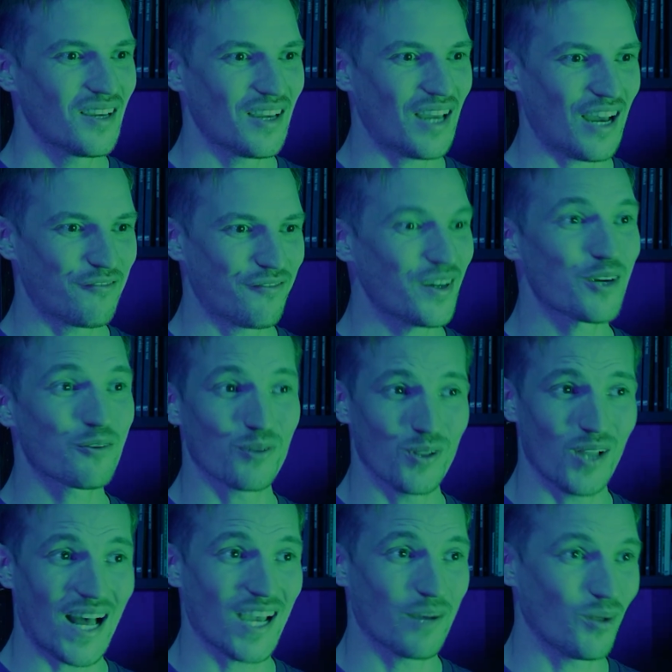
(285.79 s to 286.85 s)

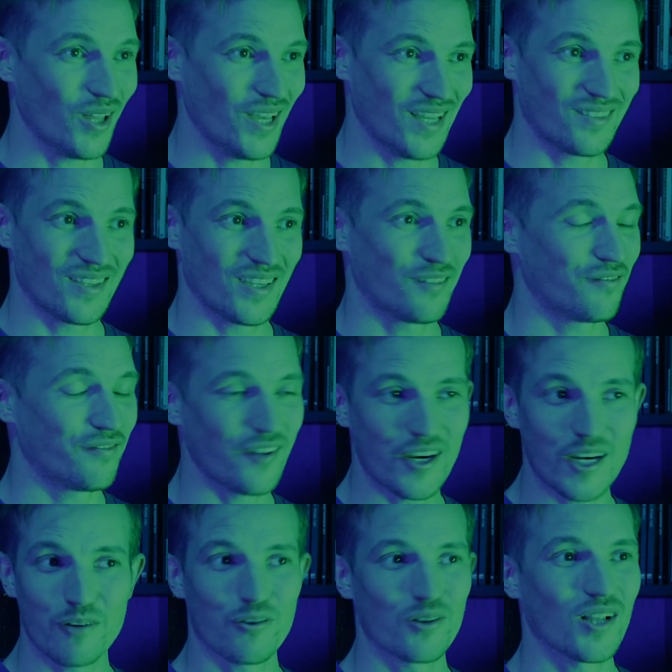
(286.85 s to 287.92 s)
reliable hitting,
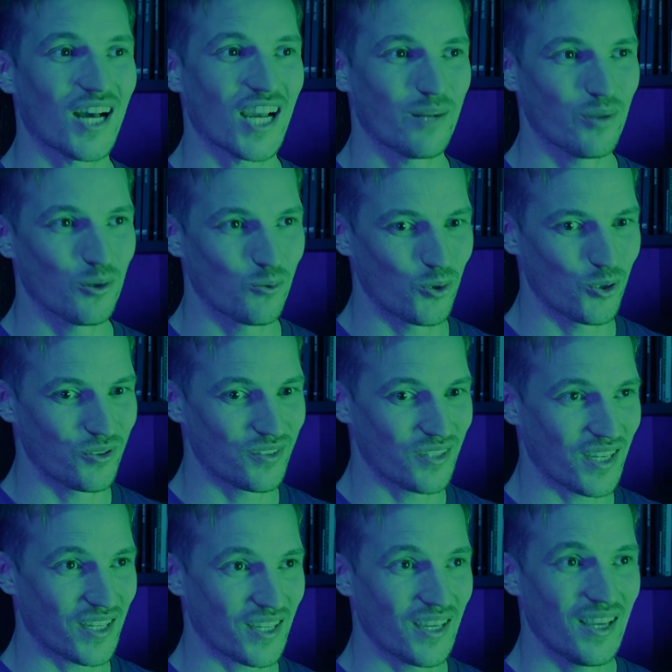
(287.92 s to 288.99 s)
very reliable
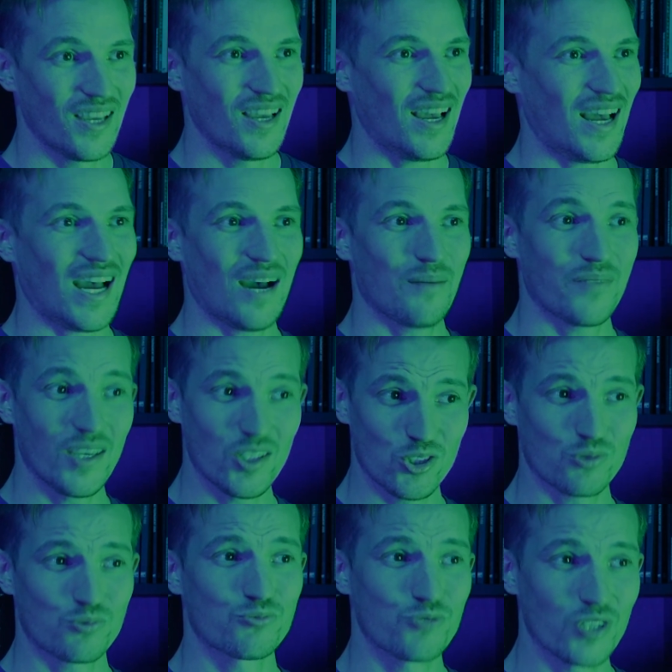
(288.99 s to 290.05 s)
wounding. They
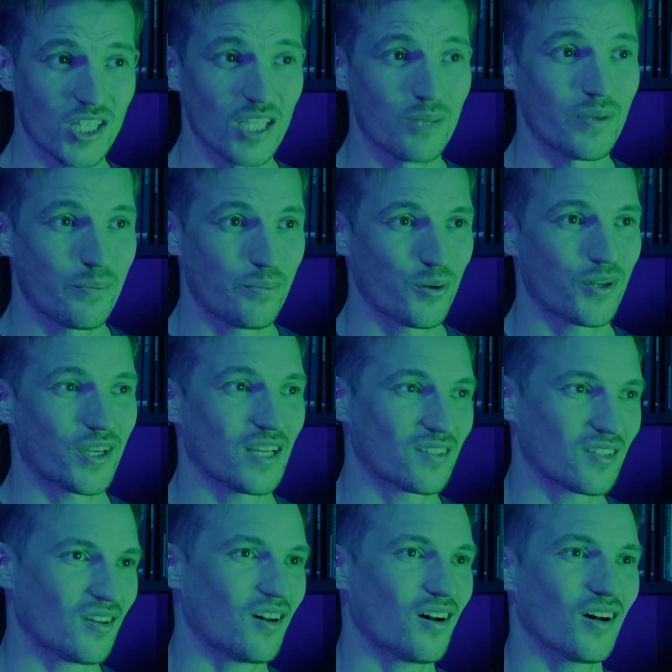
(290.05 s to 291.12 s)
should really be putting a
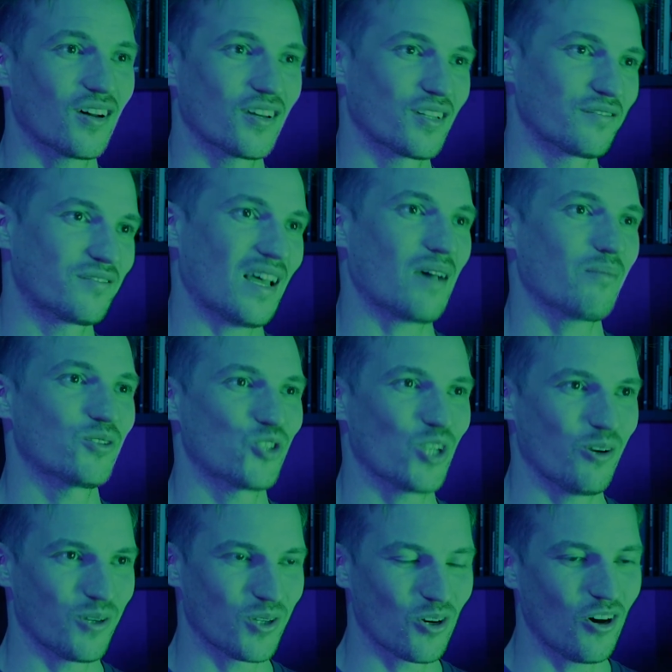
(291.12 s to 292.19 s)
ton of damage
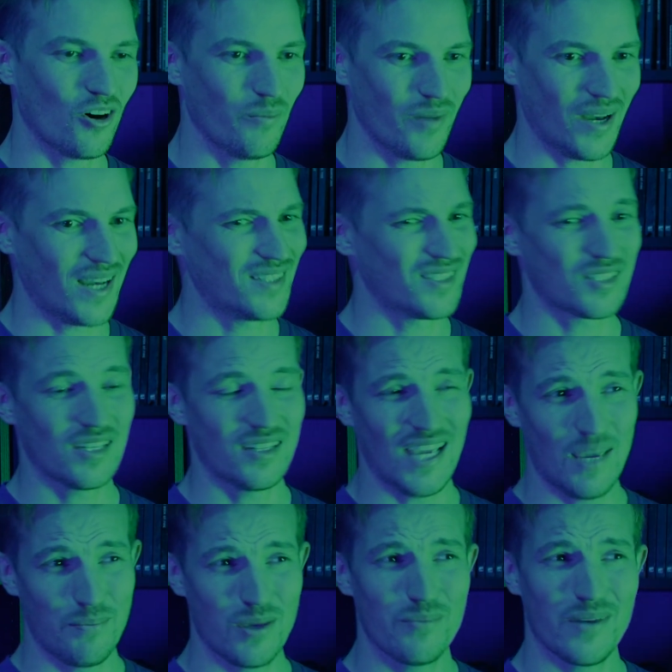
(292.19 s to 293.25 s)
out in combat. And I said
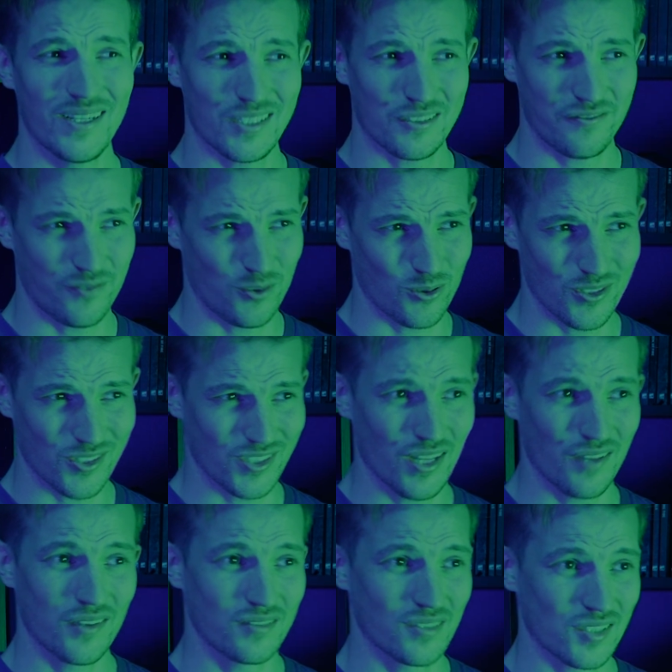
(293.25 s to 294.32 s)
AP -4 is
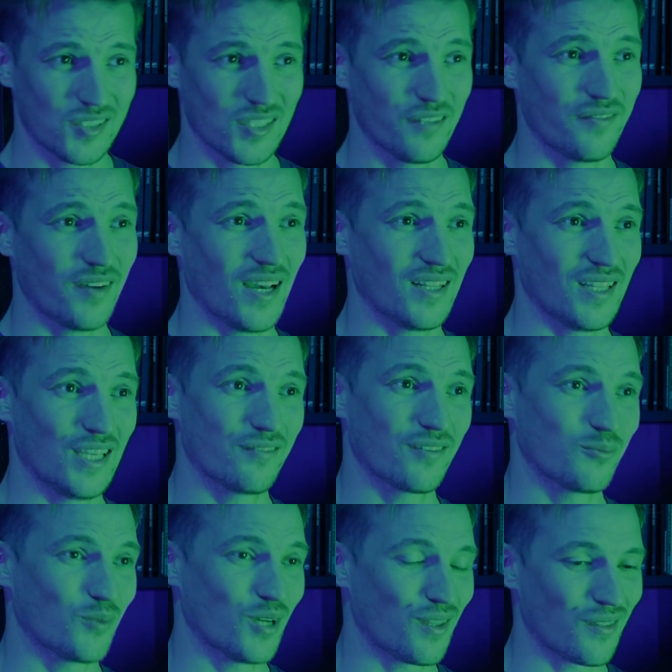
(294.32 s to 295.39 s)
nothing to sniff at,
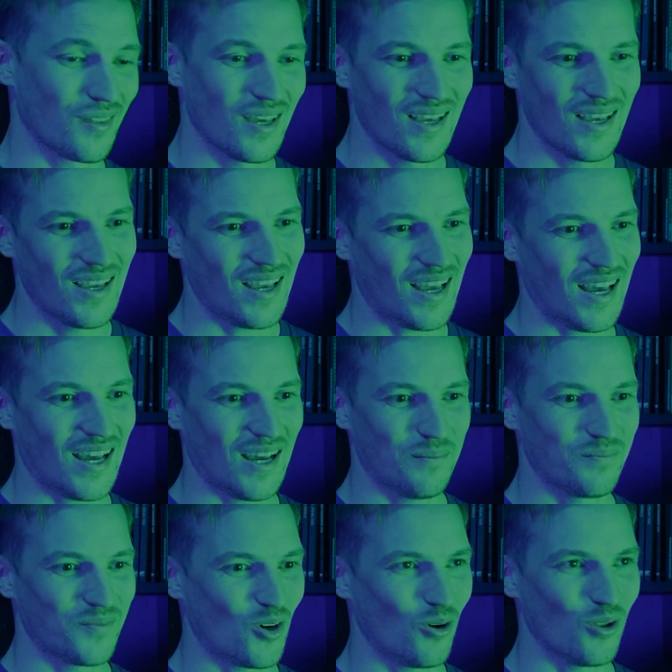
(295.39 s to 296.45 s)
even with
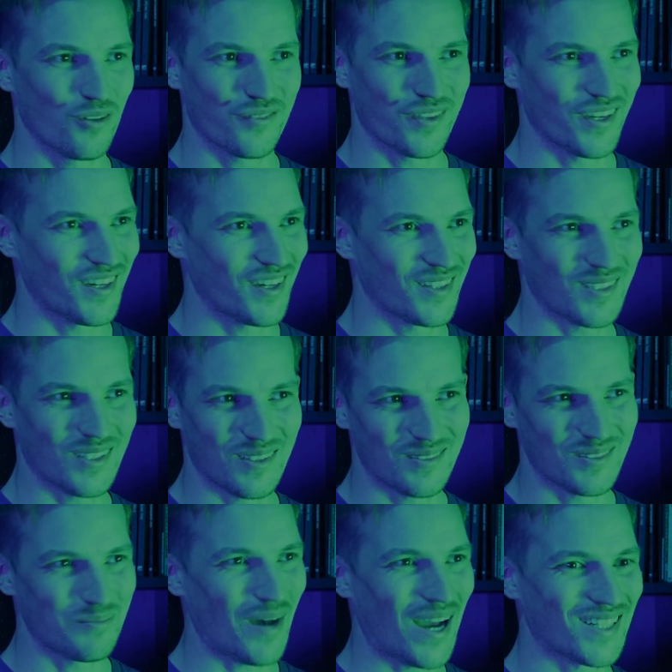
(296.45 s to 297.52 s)
all of the
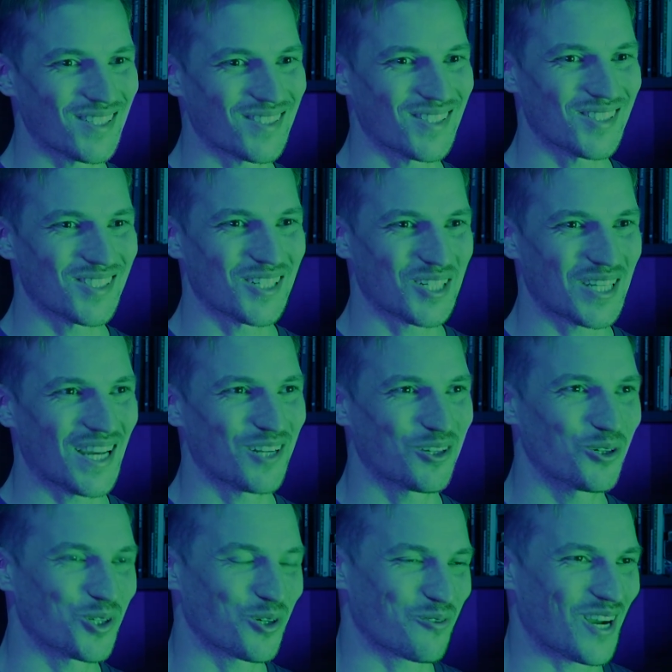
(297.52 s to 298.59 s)
minuses that are kind of
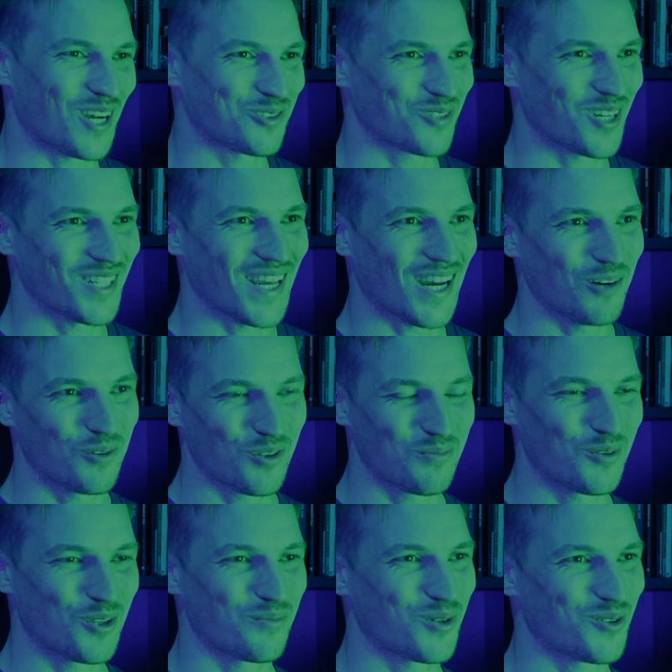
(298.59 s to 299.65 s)
going around right now
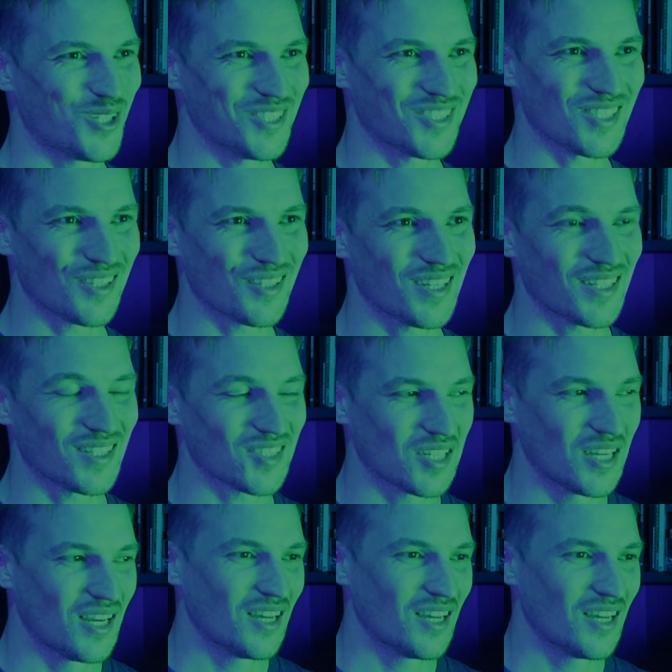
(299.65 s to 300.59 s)
with Marines and things.